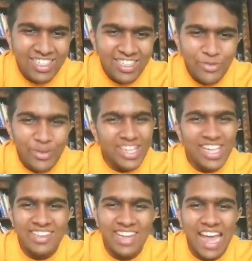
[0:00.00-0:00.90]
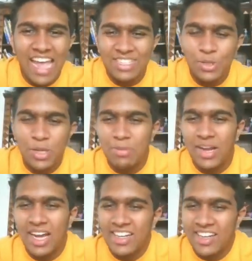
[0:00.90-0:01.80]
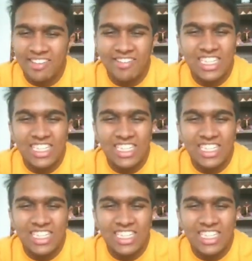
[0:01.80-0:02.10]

porous Wait, water reservoir top,